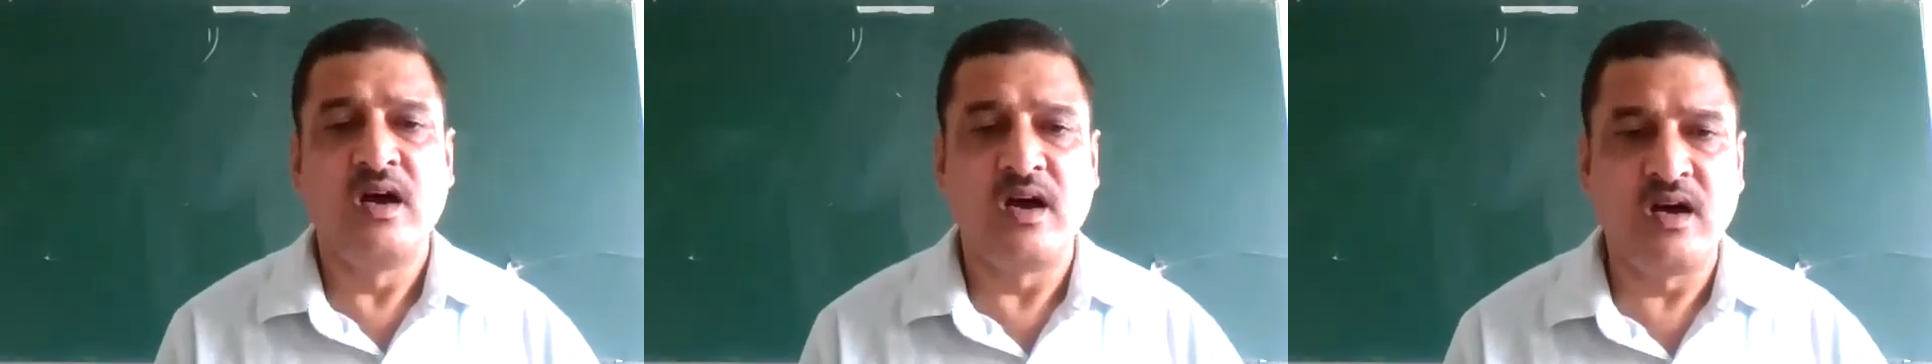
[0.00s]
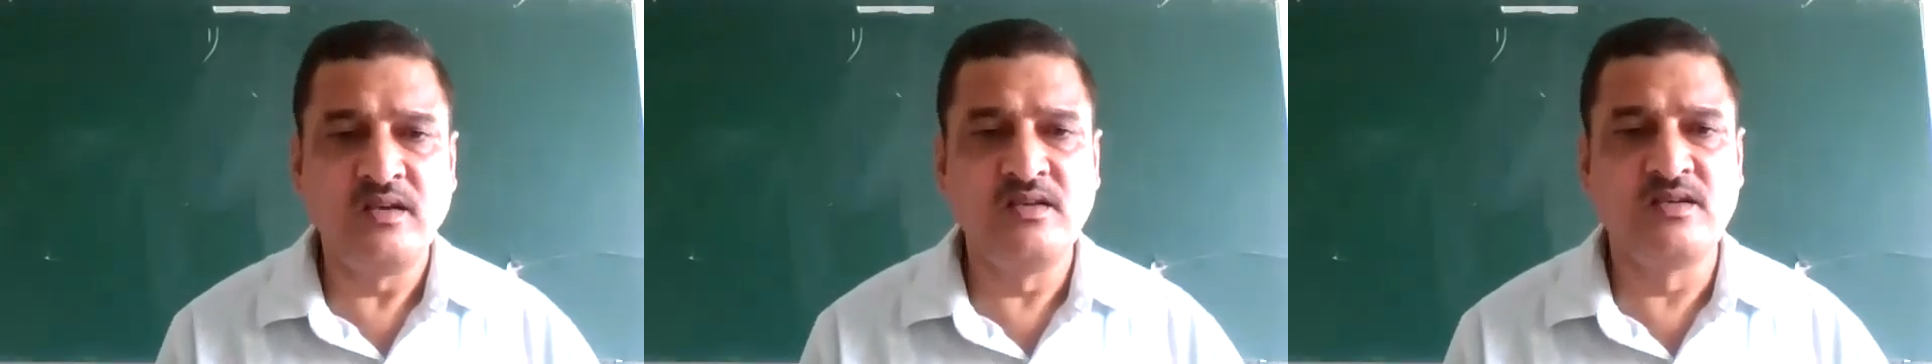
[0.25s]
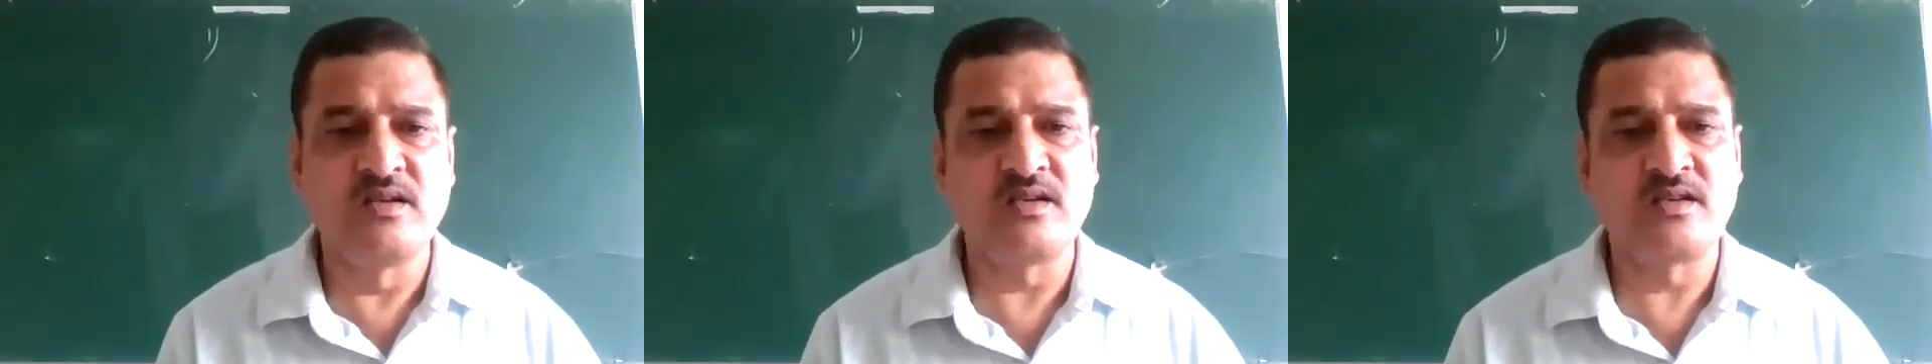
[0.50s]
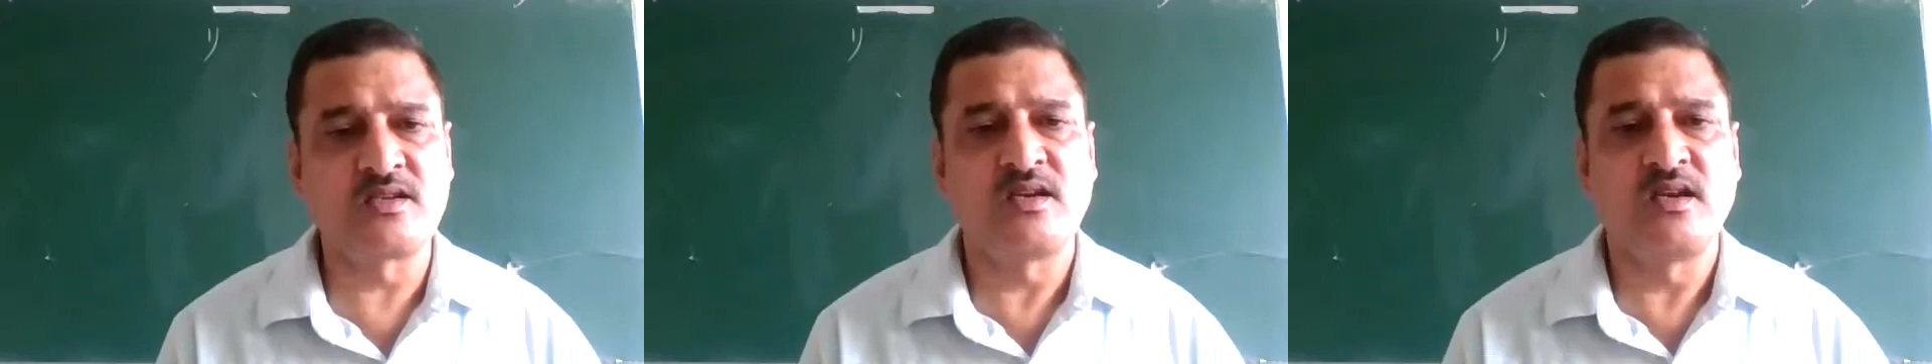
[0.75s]

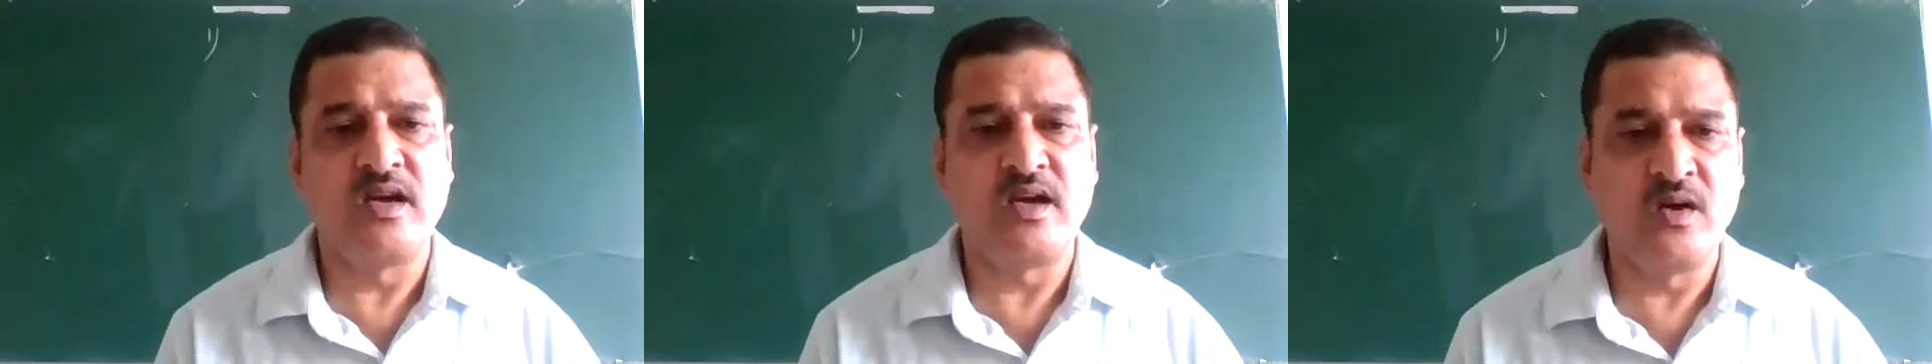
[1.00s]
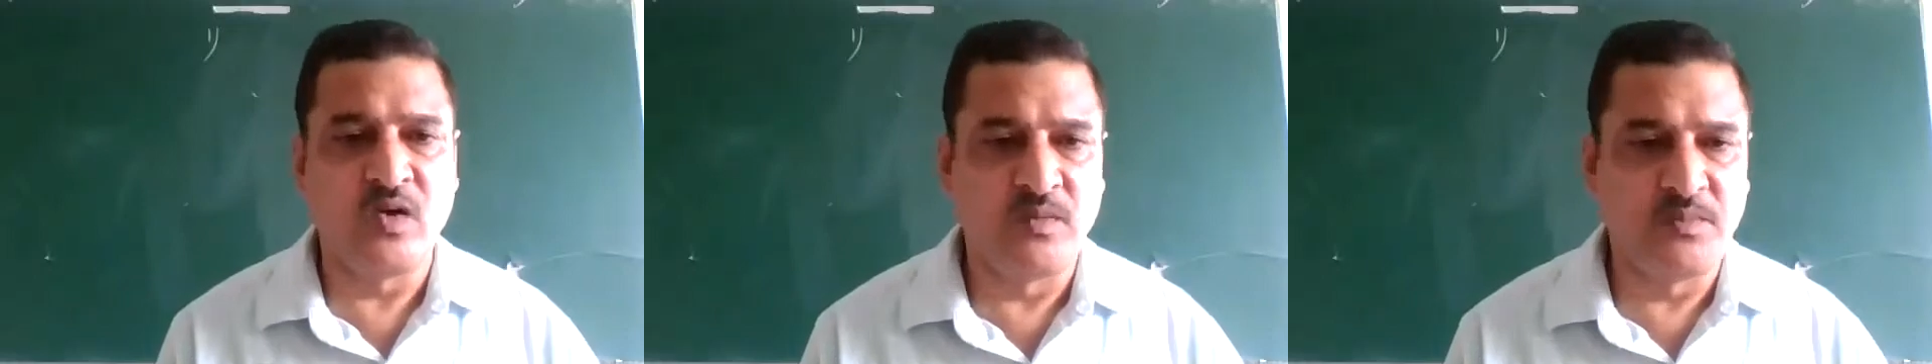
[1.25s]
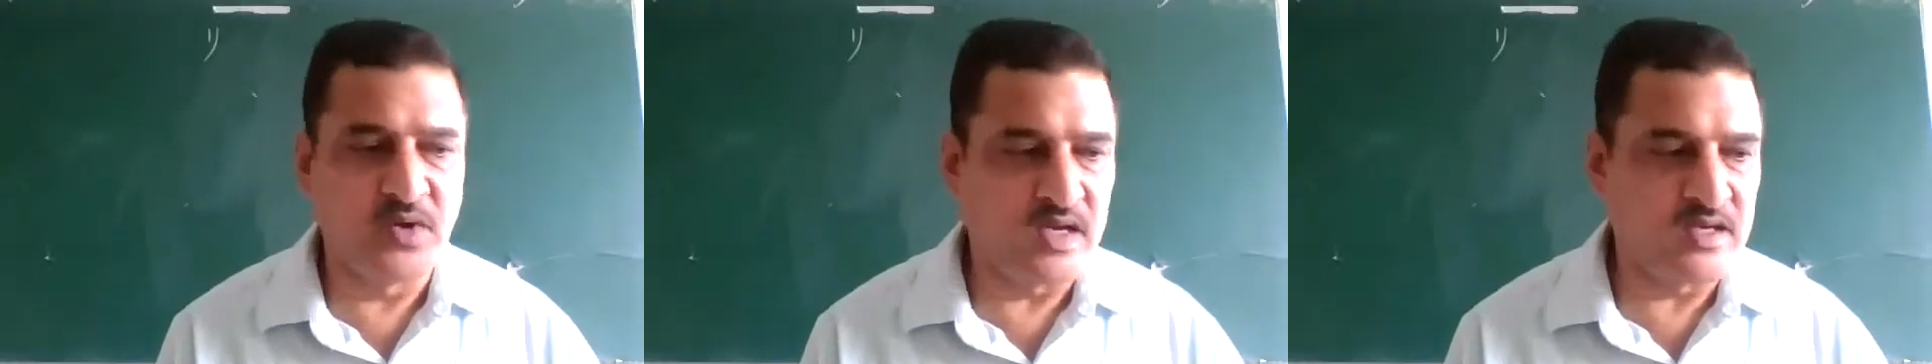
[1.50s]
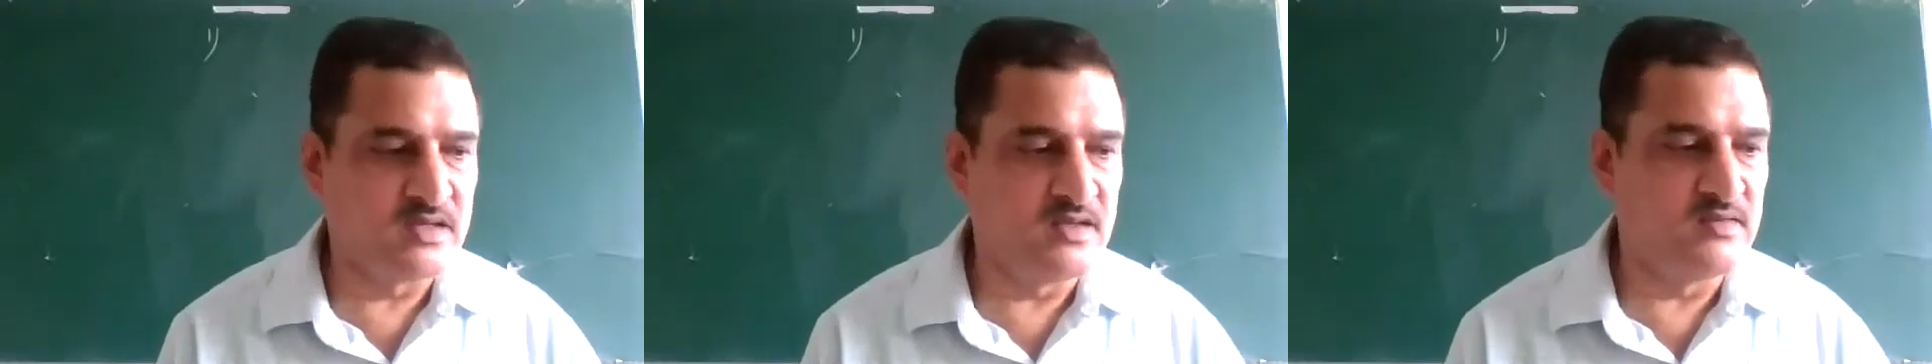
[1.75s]
unjust, and
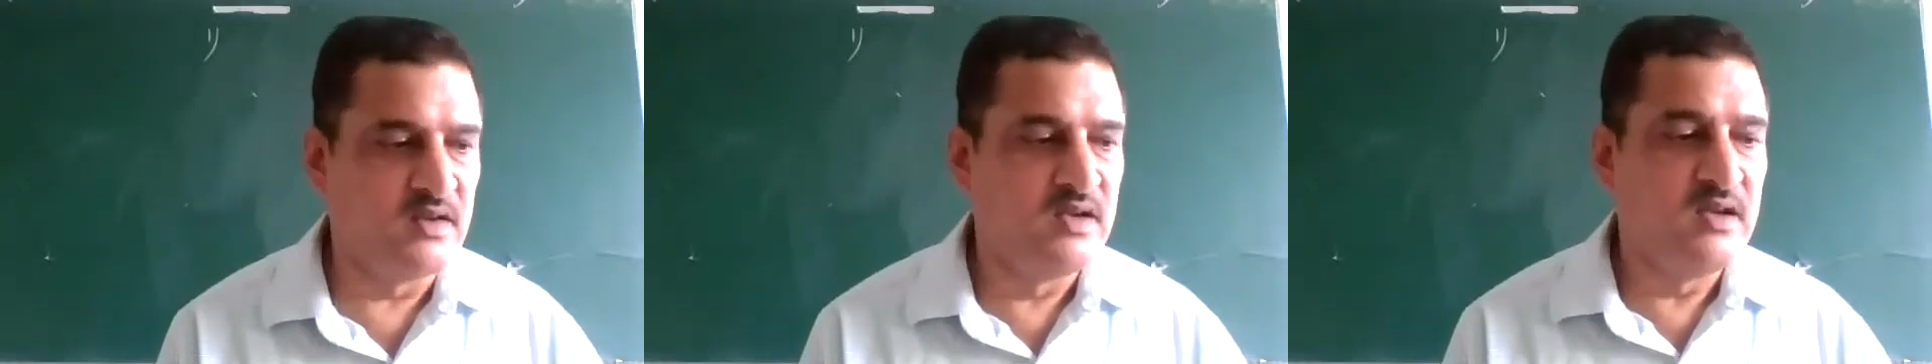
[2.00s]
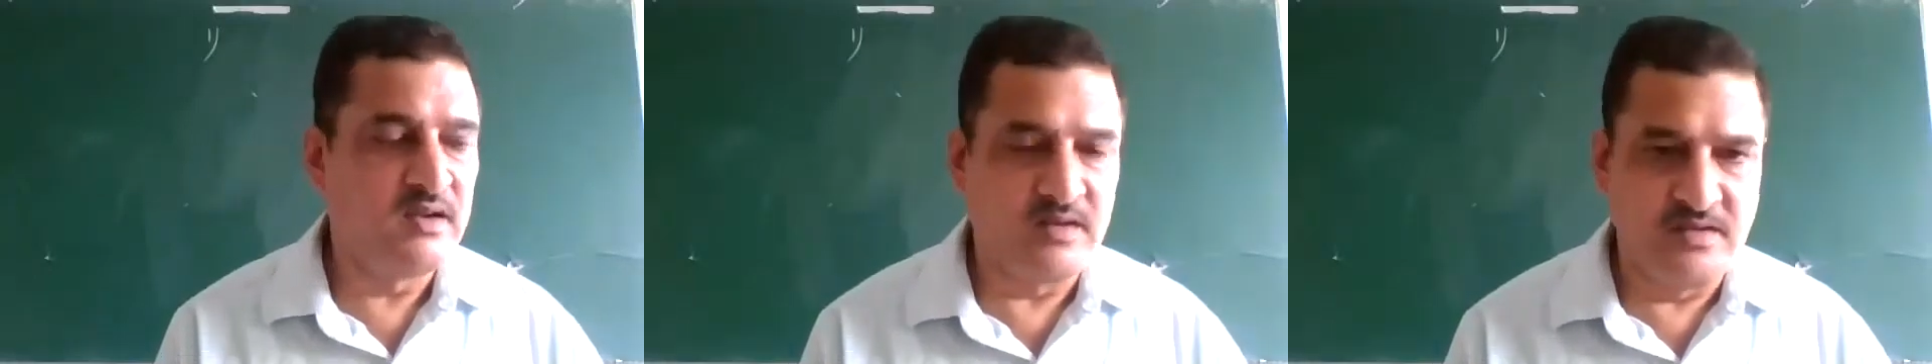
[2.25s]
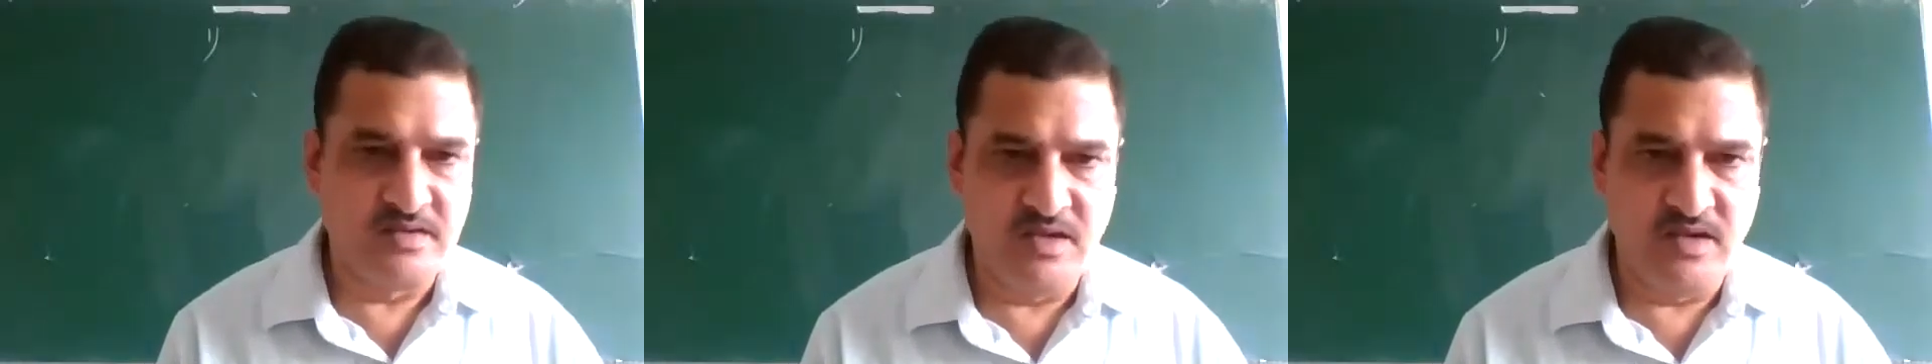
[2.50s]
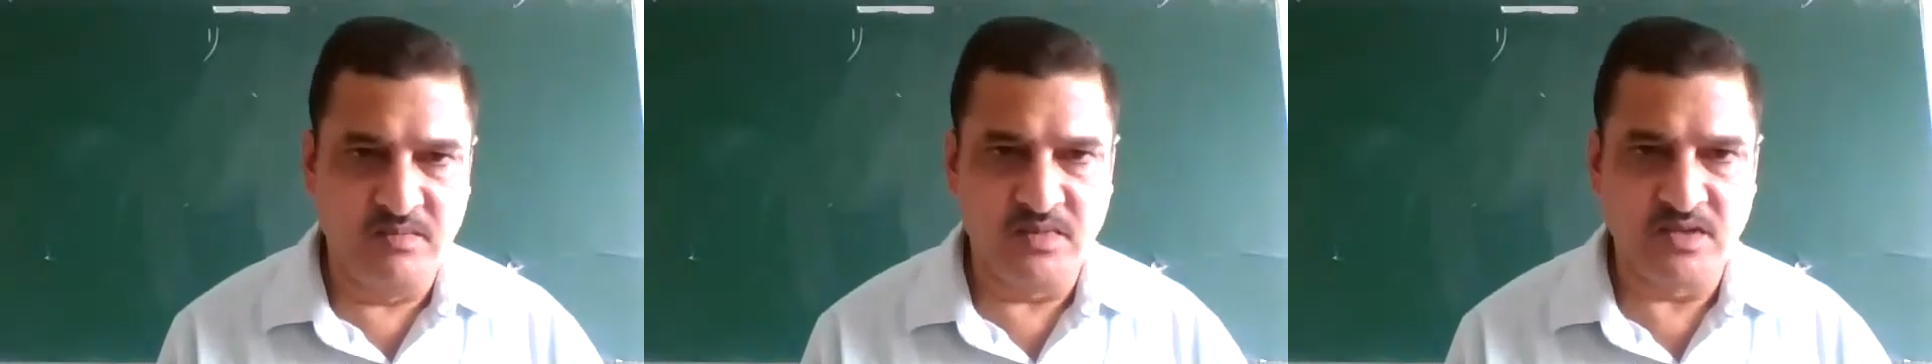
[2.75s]
oppressive
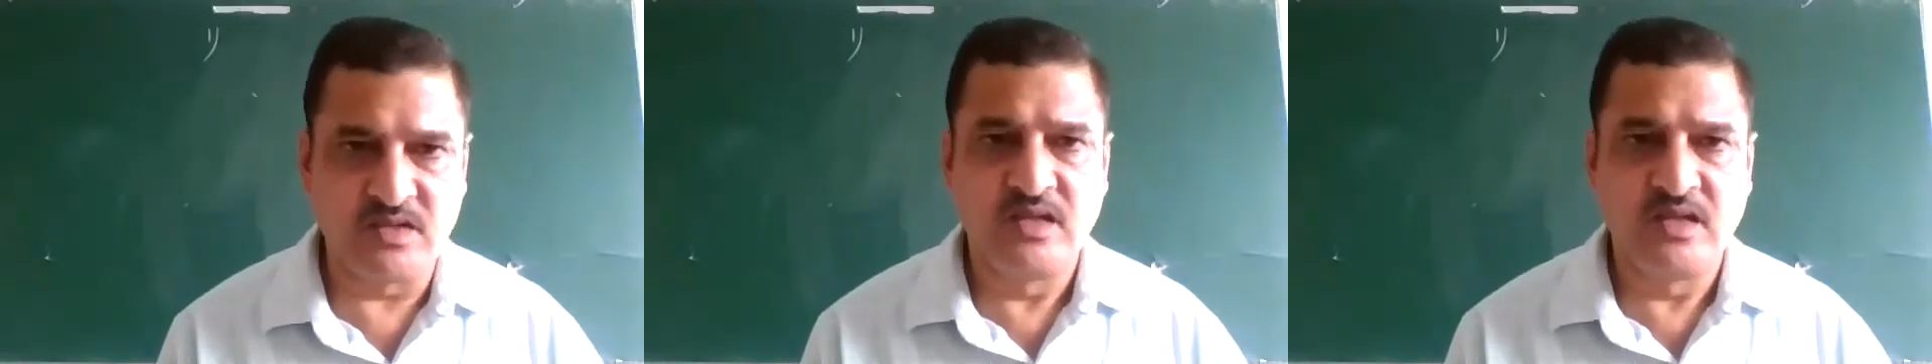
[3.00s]
regimes.